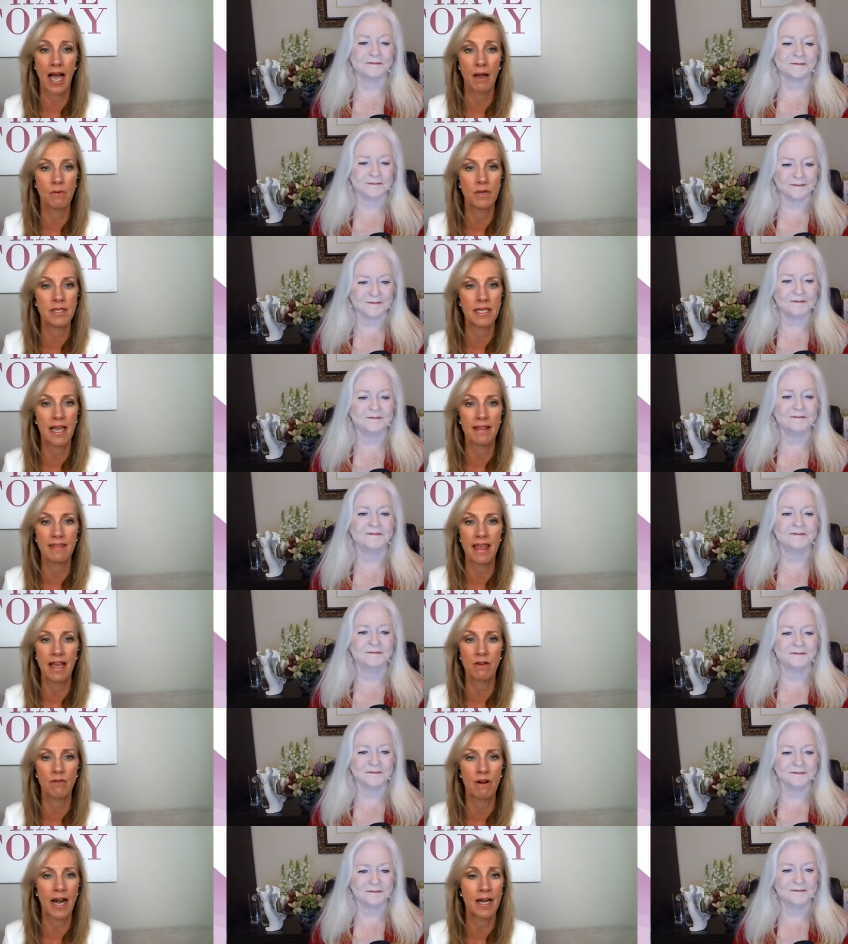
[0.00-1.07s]
Speaker 1: I would get
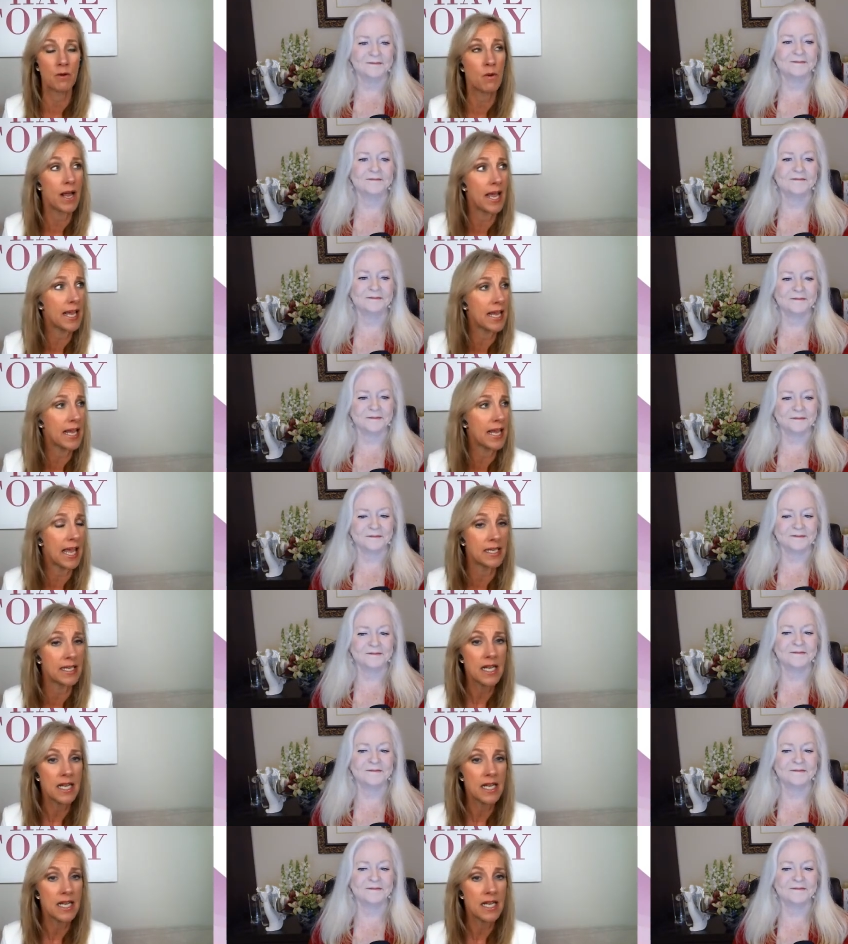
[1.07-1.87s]
that right away. And